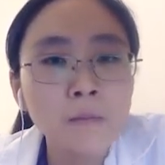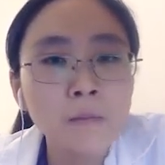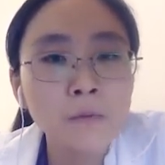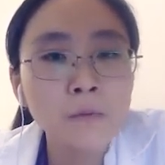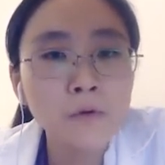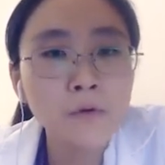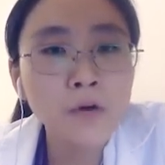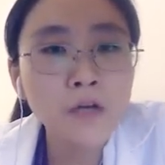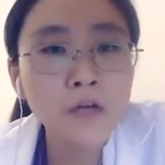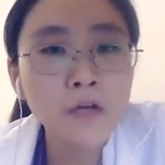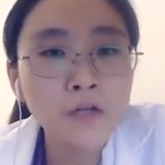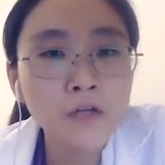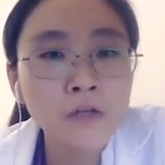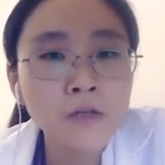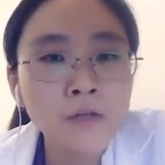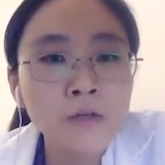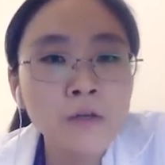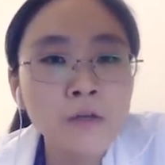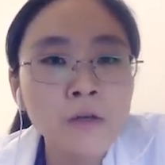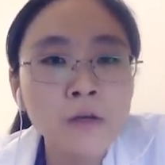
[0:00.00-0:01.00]

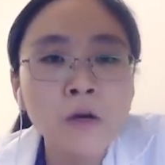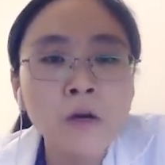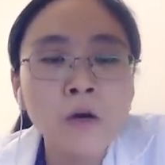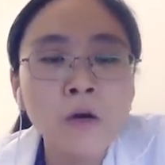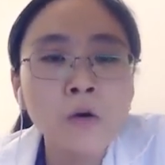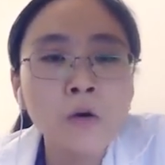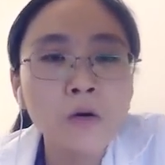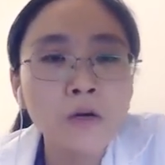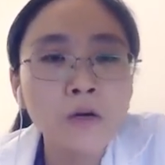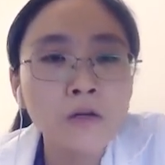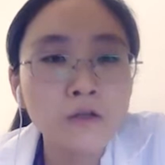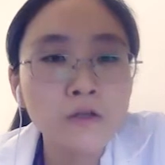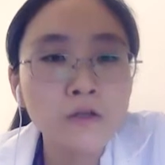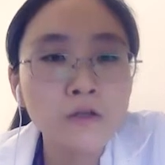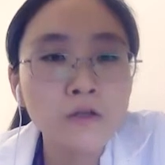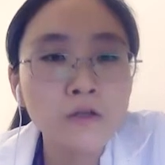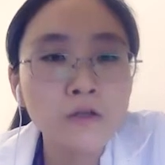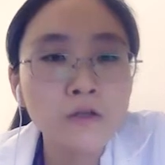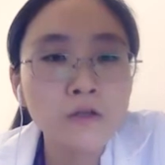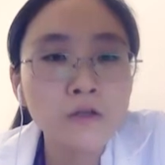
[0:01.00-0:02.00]
progression or
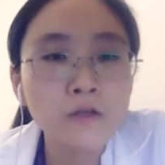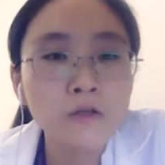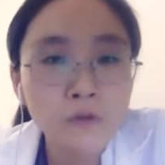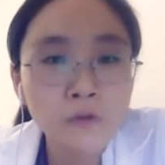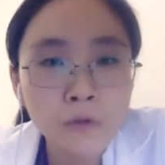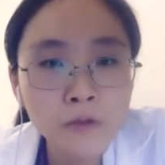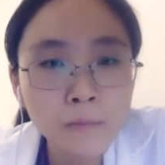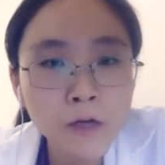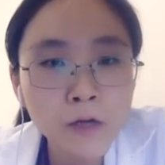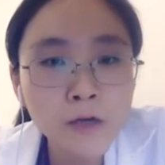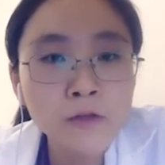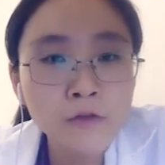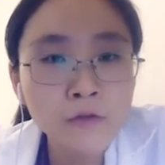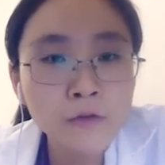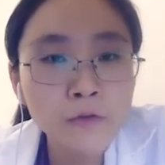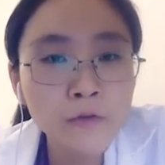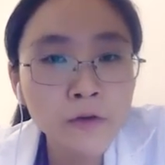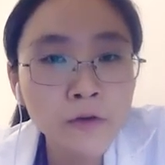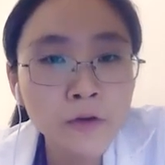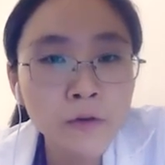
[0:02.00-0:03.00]
disease
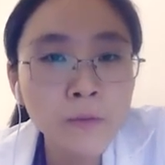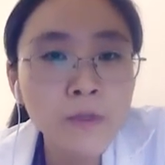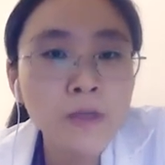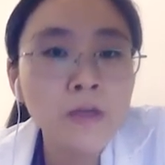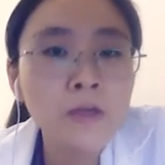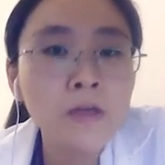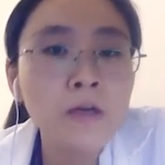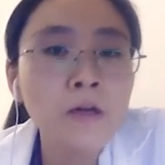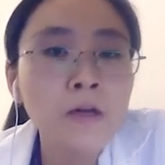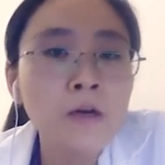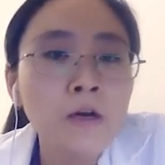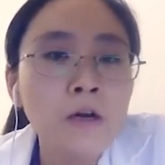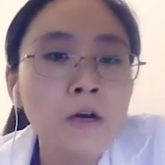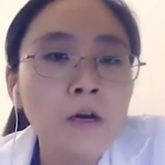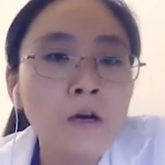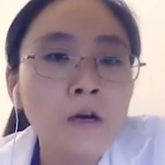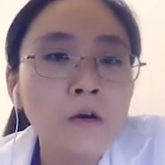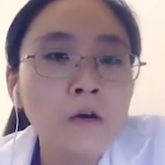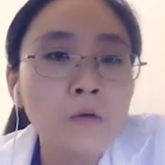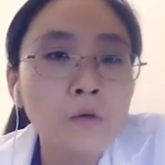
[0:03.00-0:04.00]
response to therapy,
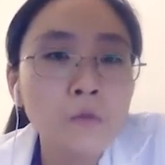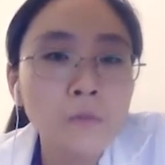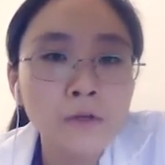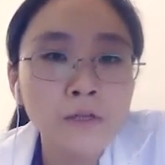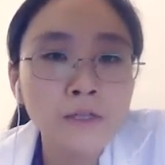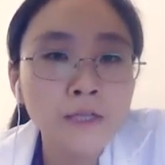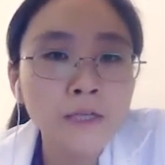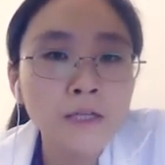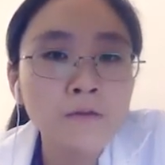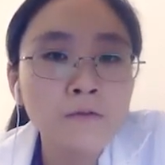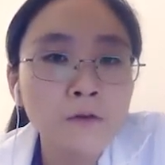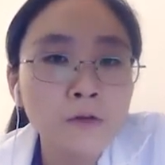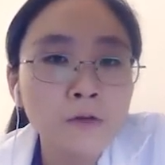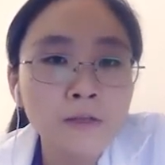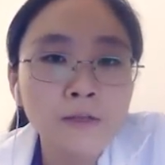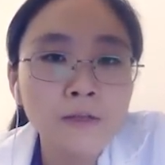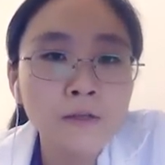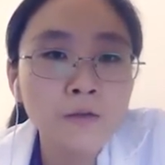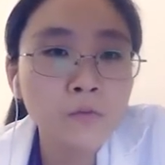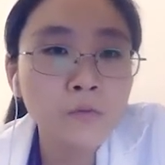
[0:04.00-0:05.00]
or predict, for
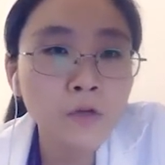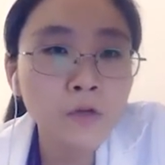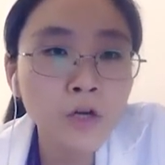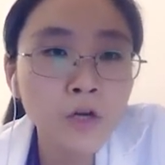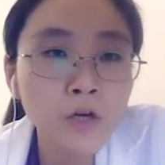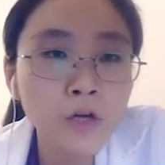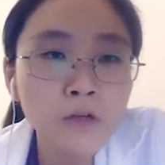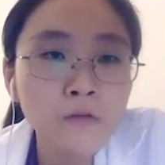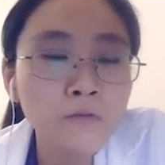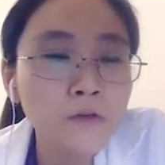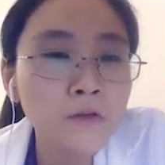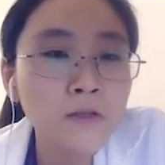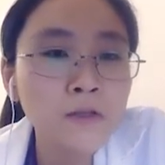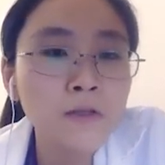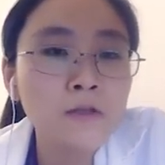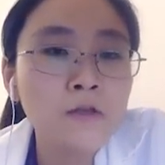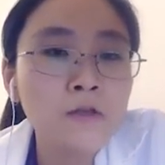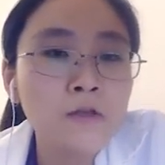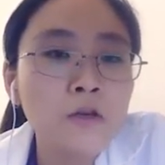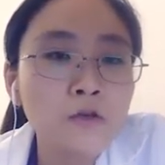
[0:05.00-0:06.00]
instance, recurrence versus